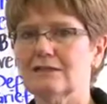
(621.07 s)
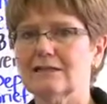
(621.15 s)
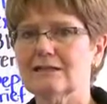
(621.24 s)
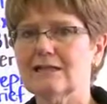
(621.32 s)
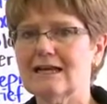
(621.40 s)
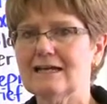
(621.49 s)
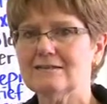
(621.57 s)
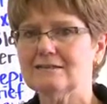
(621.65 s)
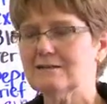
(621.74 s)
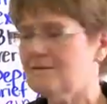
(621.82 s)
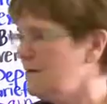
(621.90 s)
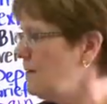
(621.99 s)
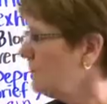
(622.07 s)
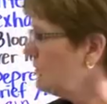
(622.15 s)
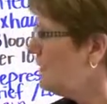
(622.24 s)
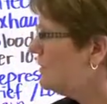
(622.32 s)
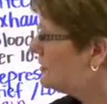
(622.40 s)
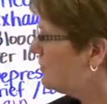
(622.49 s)
little cans.
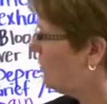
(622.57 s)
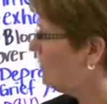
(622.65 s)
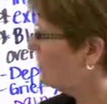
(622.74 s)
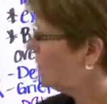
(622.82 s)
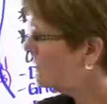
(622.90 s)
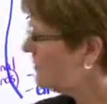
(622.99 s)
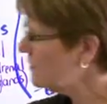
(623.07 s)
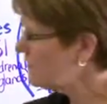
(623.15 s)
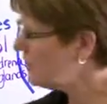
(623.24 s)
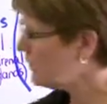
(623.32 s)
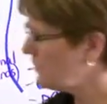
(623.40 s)
So here's our